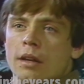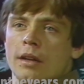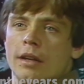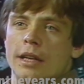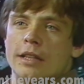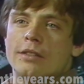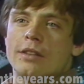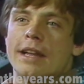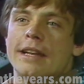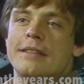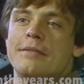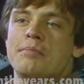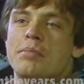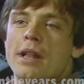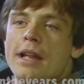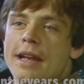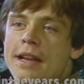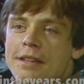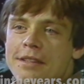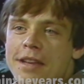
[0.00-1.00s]
It's like
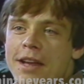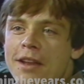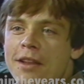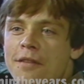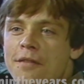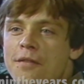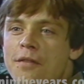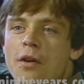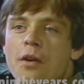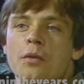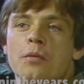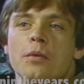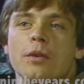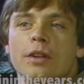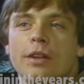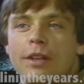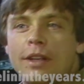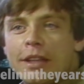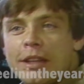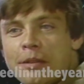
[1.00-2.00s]
playing telephone,
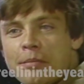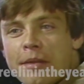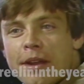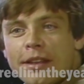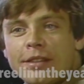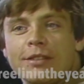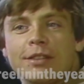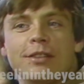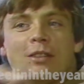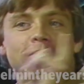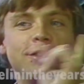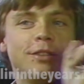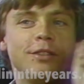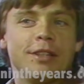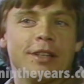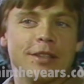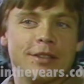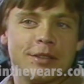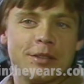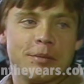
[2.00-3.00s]
where you get the message, you
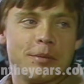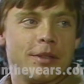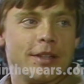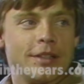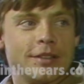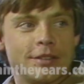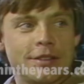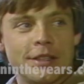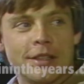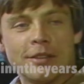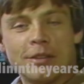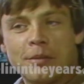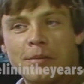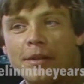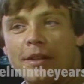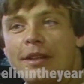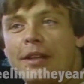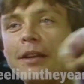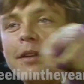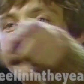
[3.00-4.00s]
tell someone else, and tell
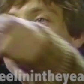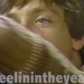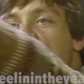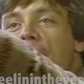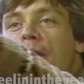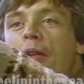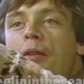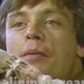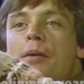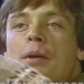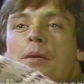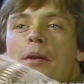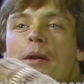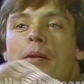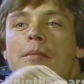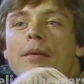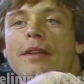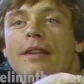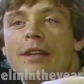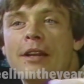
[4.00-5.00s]
someone, and it goes all the way
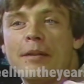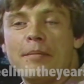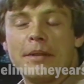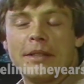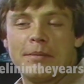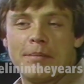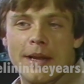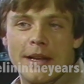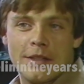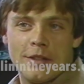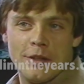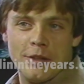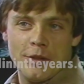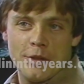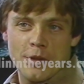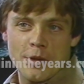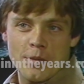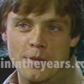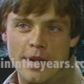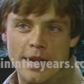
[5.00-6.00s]
around. By the time it gets back to you,
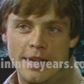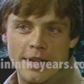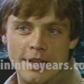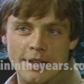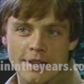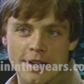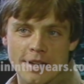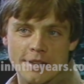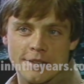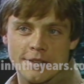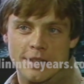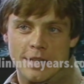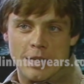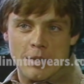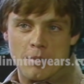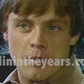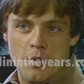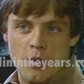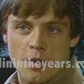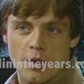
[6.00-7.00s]
you don't recognize it
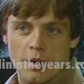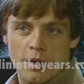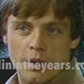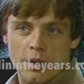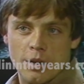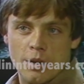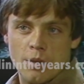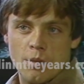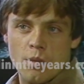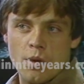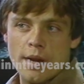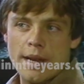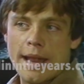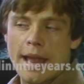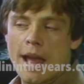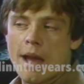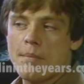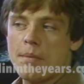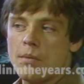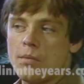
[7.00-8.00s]
anymore what
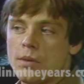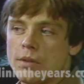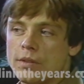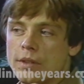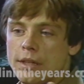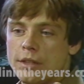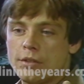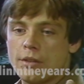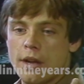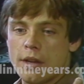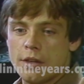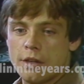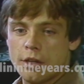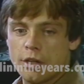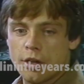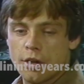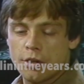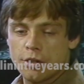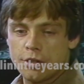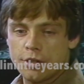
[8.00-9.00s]
happened was I tried to
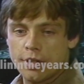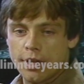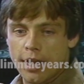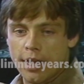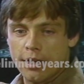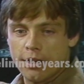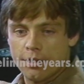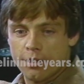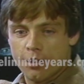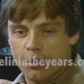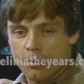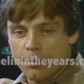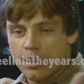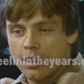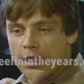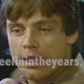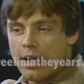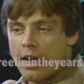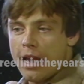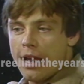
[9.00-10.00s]
negotiate
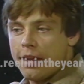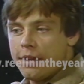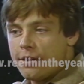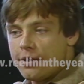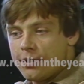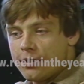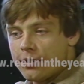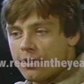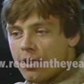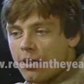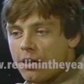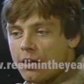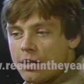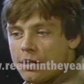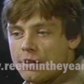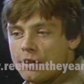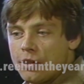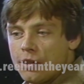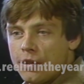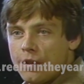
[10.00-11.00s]
three lanes on a
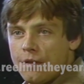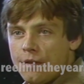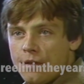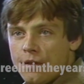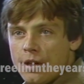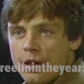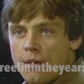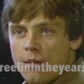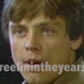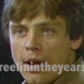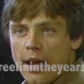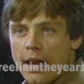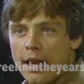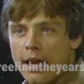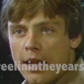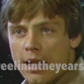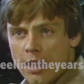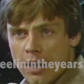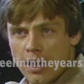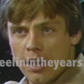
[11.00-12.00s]
deserted
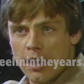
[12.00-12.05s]
freeway